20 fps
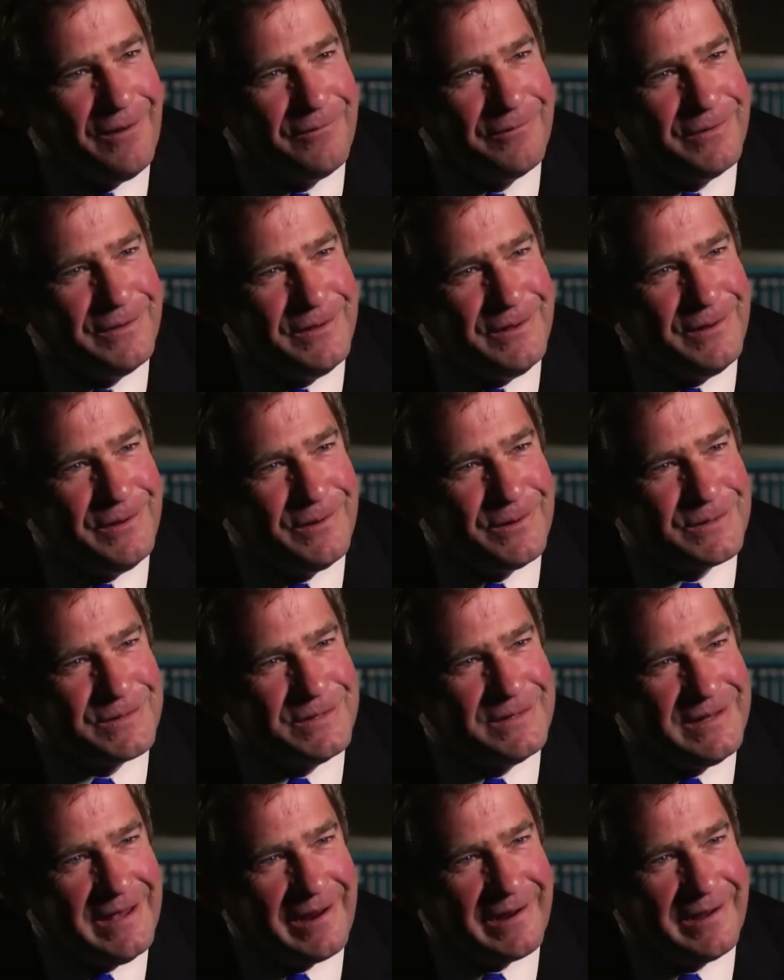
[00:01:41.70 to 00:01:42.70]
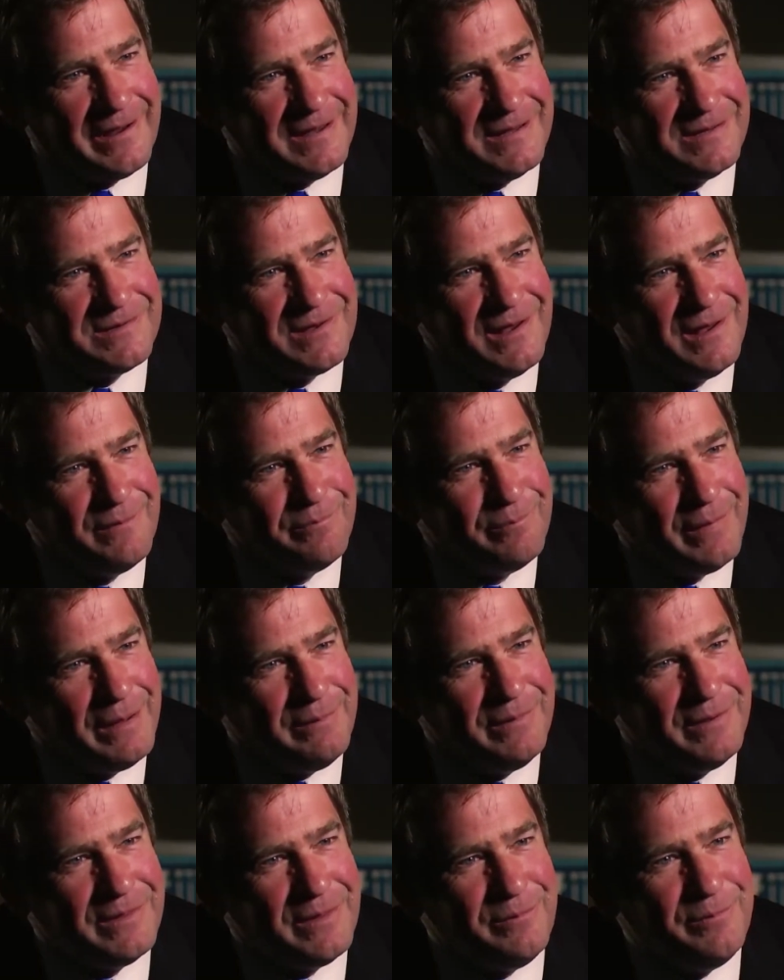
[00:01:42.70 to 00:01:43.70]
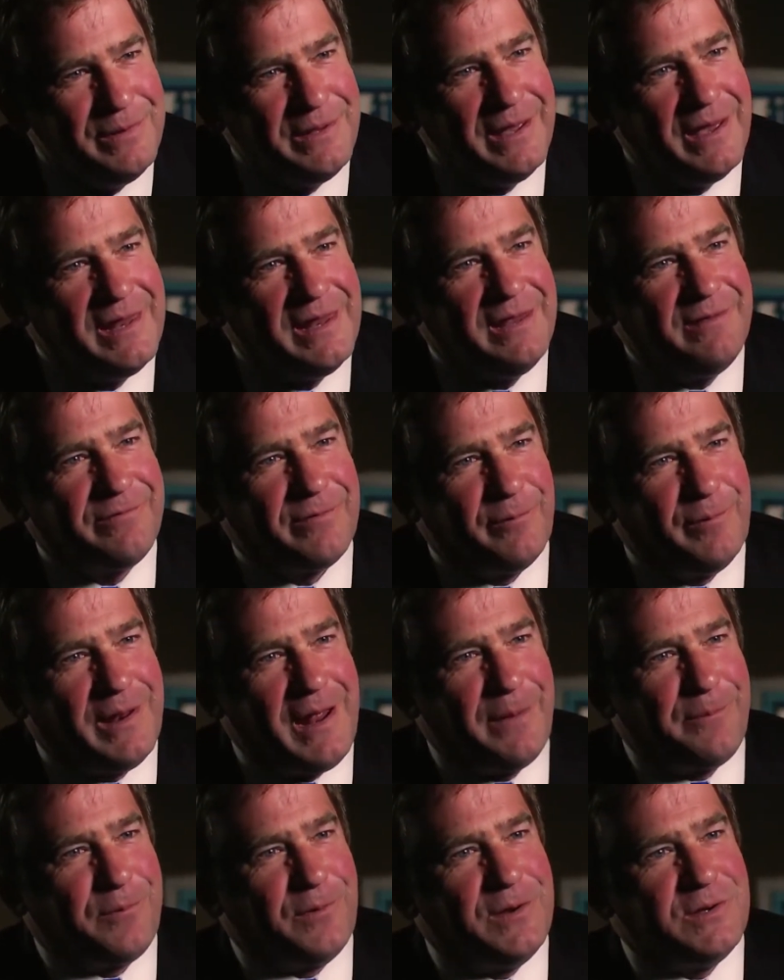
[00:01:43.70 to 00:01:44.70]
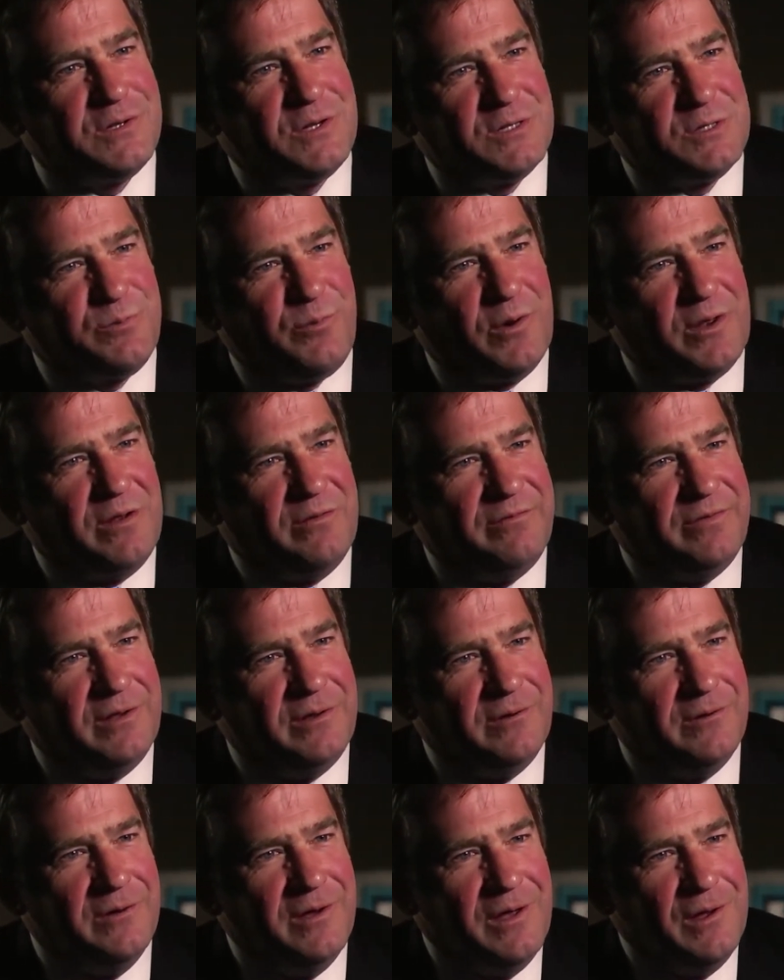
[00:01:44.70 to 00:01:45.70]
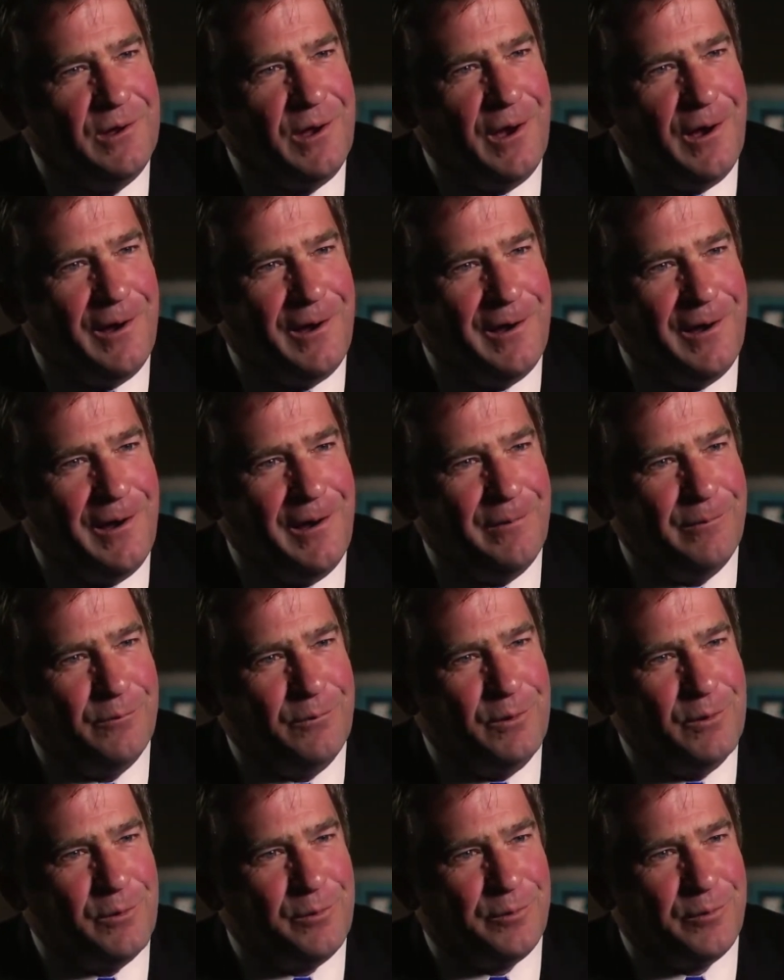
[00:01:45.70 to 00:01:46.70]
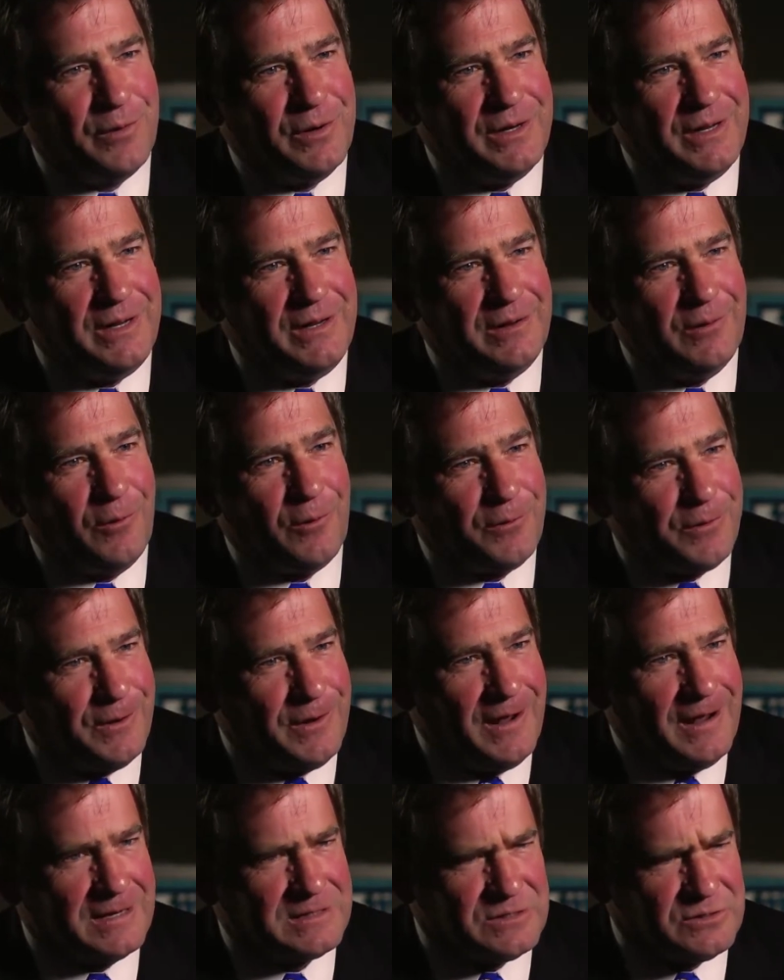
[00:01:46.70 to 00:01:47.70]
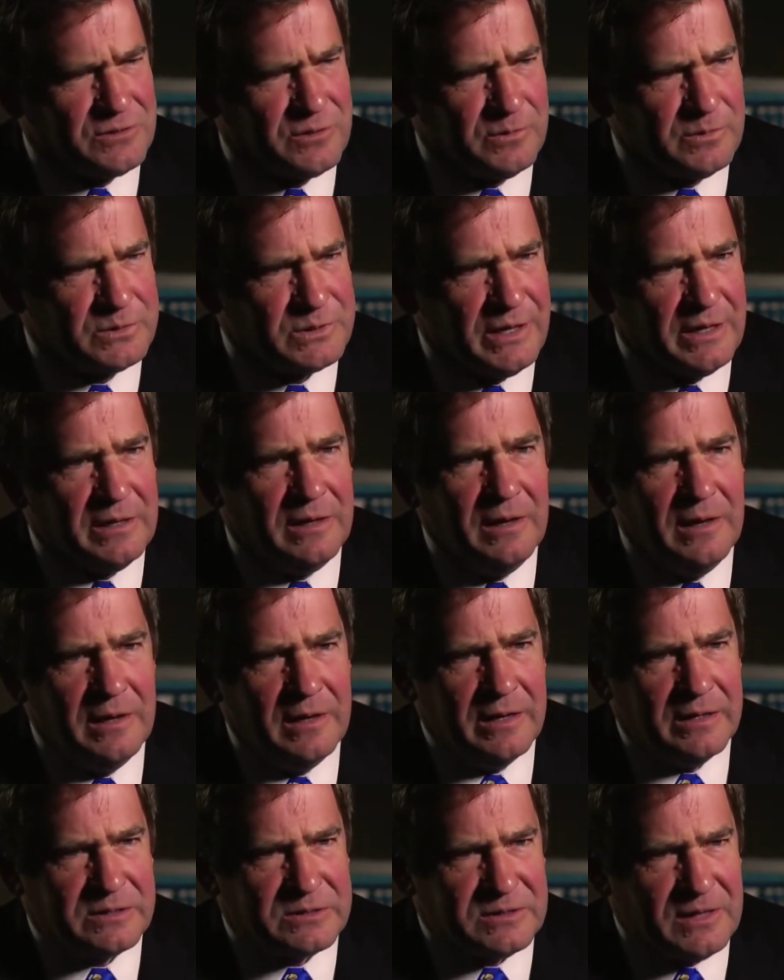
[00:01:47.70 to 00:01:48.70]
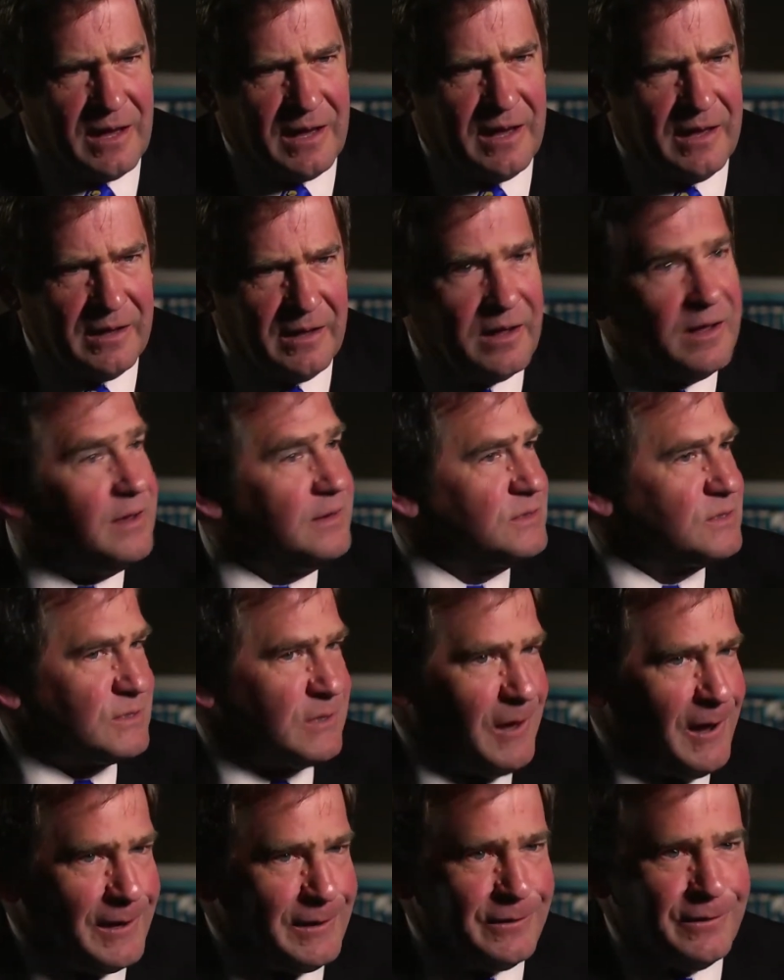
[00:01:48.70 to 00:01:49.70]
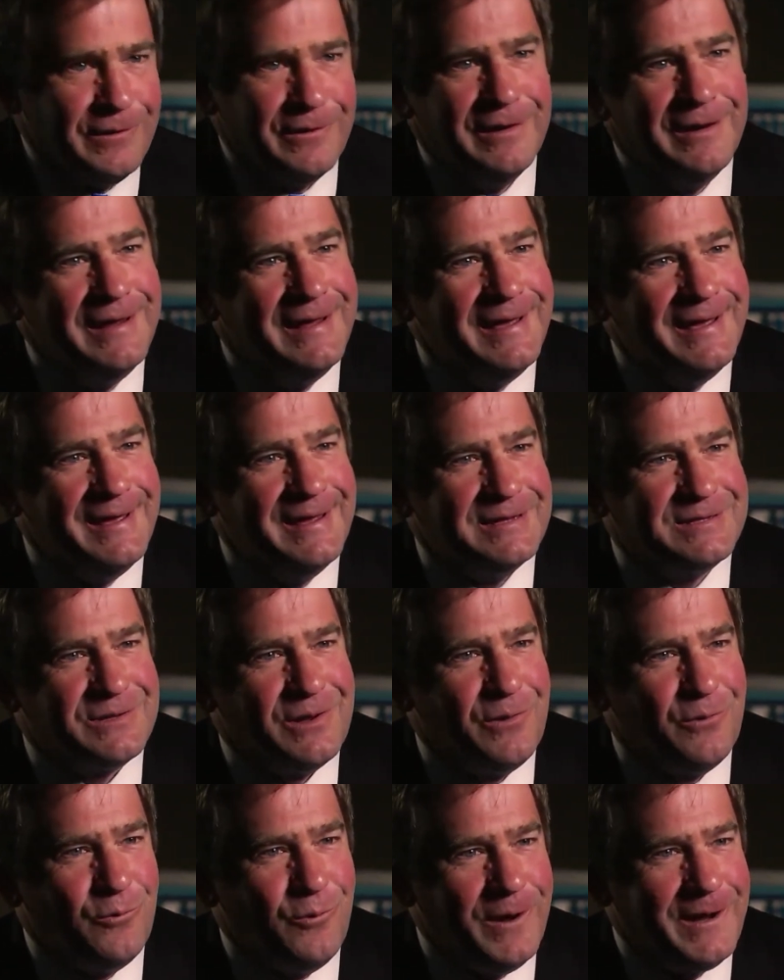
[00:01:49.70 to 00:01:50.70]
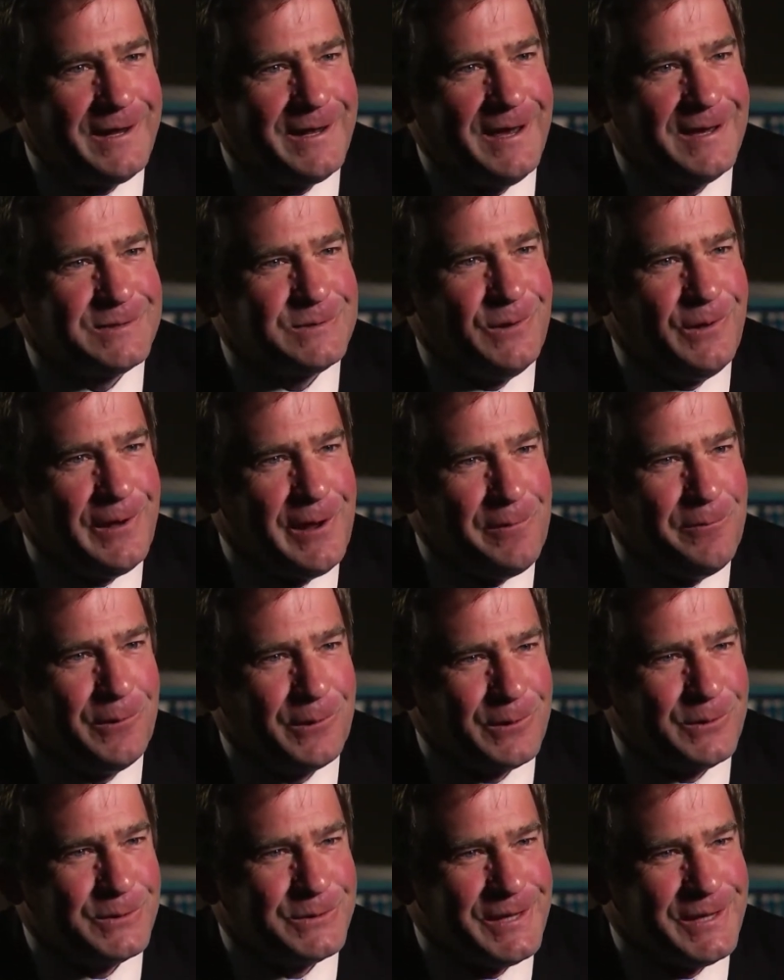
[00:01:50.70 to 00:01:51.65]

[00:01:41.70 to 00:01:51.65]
Over the years and decades, maybe in the beginning from an operations point of view, we were pretty orthodox in terms of saying it's not a slider, it's a White Castle hamburger